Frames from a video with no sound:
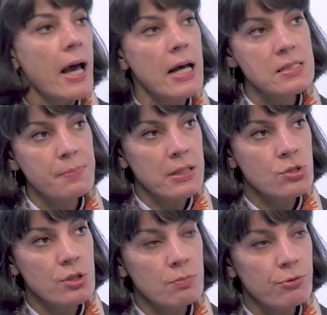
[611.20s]
As
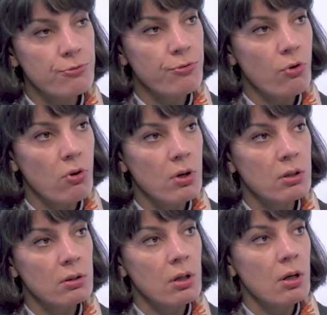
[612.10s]
mentioned
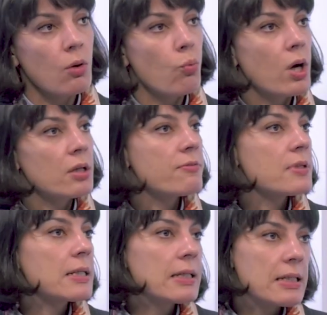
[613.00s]
before, one
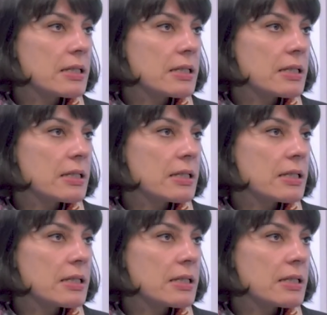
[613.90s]
of the